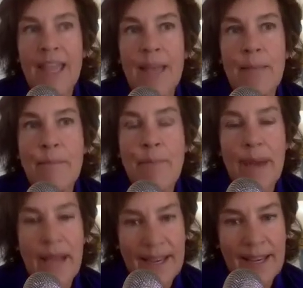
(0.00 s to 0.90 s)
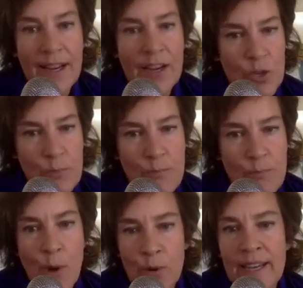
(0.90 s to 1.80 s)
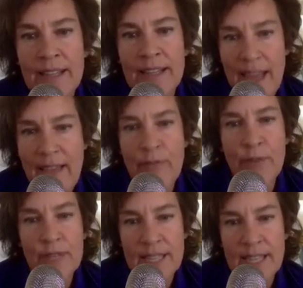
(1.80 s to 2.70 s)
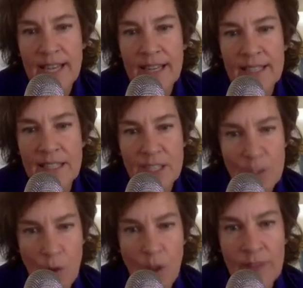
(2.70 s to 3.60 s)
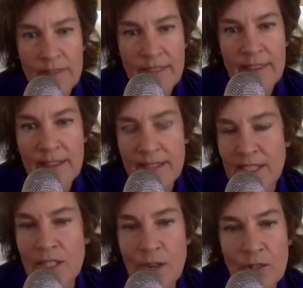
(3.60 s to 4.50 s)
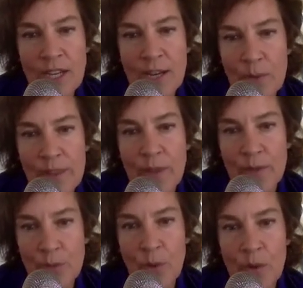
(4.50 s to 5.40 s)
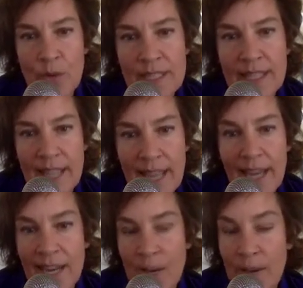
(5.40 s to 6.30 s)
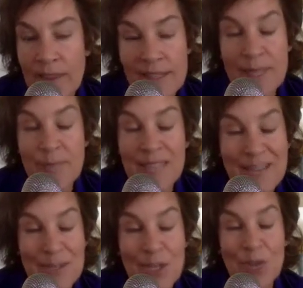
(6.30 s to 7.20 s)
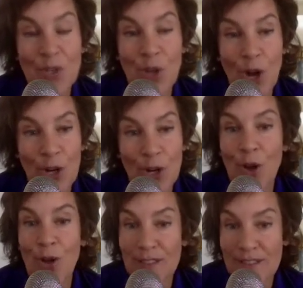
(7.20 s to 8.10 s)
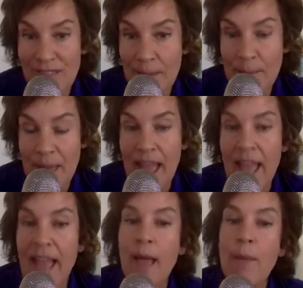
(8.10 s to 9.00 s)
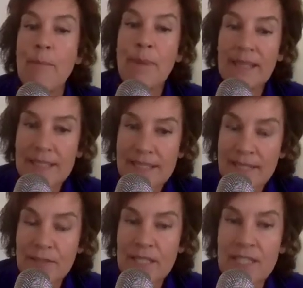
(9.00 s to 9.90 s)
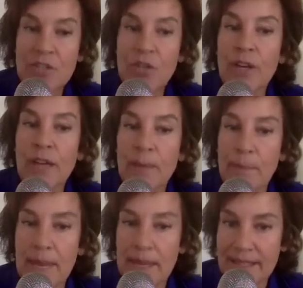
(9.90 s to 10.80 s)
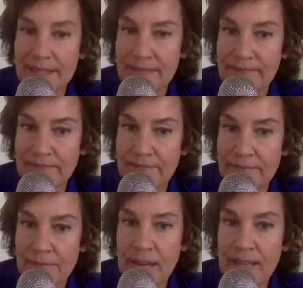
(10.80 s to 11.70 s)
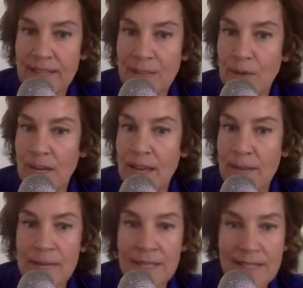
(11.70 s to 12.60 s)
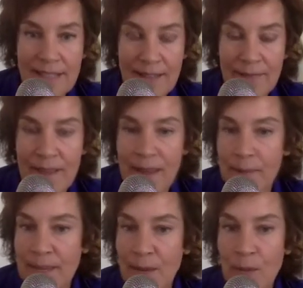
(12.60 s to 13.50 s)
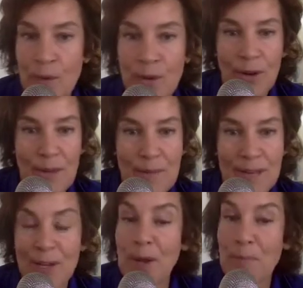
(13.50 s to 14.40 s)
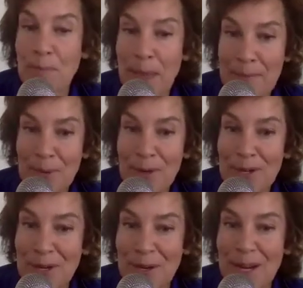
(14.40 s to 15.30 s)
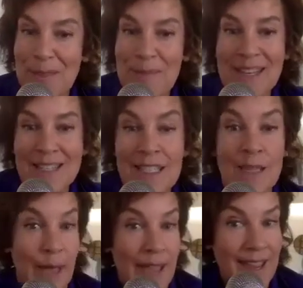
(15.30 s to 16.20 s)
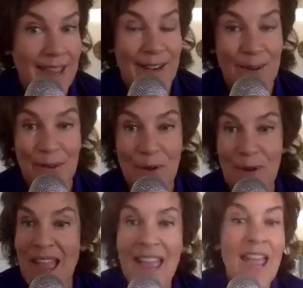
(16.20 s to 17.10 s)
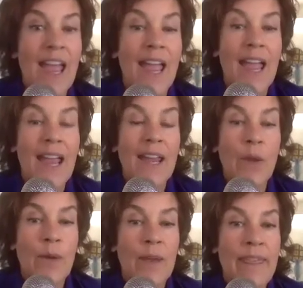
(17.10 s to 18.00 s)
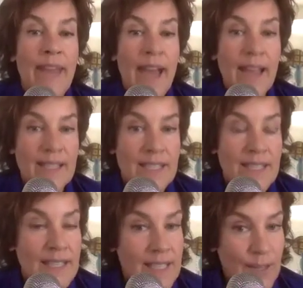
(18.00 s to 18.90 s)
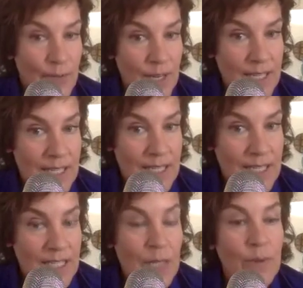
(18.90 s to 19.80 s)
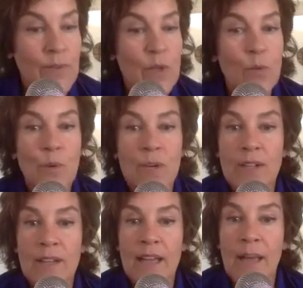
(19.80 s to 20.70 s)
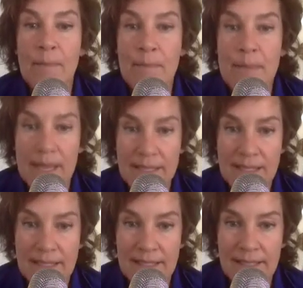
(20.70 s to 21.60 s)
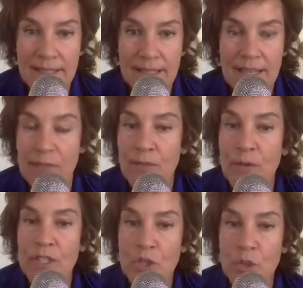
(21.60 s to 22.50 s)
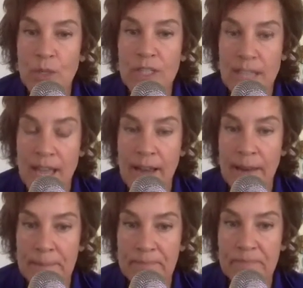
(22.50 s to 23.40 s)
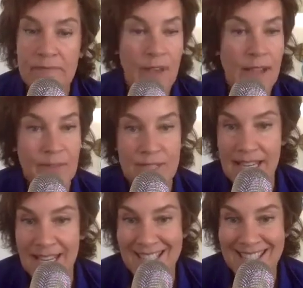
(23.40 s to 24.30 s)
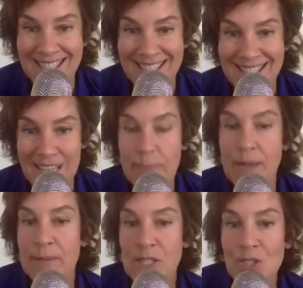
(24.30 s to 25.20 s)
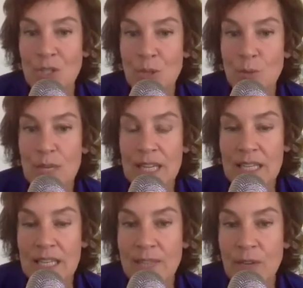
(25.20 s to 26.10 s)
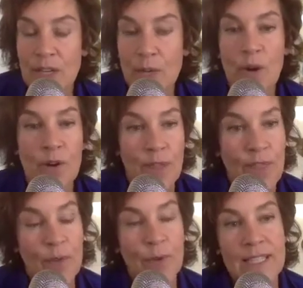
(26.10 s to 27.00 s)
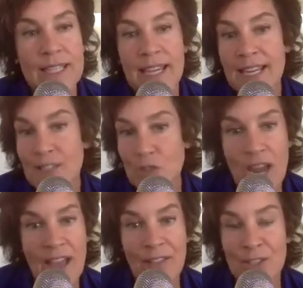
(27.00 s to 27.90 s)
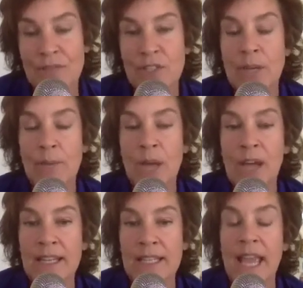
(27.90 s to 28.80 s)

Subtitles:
But are you motivated every day to do all of the things associated with those roles? I think sometimes those are hard, all of them. But the difference is you're committed, right? You are committed to that family, or committed on paper, or you're committed to the bank. I don't know. And that's the difference. So if you will commit, even for a short time, 5 days, maybe it's 2 weeks for your 30-day challenge of some kind,